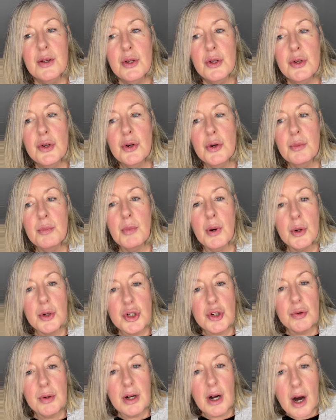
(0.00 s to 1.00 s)
you're
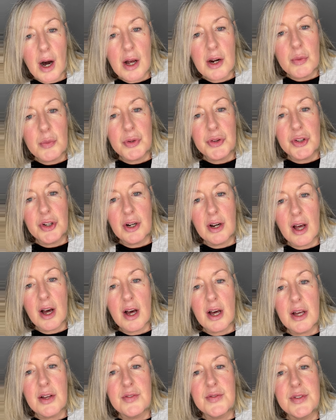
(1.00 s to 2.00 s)
motoring on with your
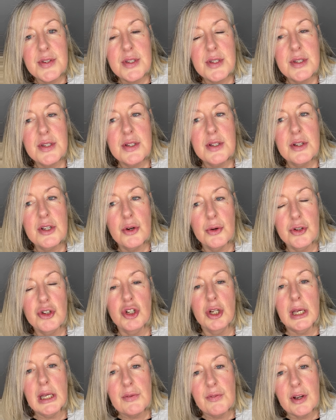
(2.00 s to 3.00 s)
lives, you're
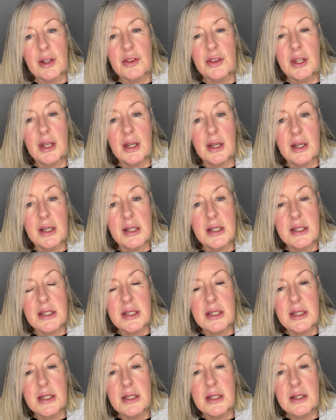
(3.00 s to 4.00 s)
achieving
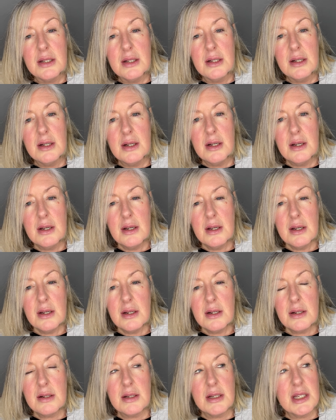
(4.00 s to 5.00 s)
things,
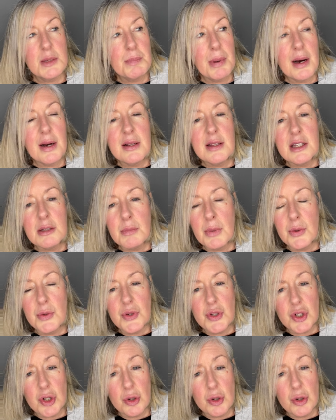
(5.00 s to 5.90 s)
despite the most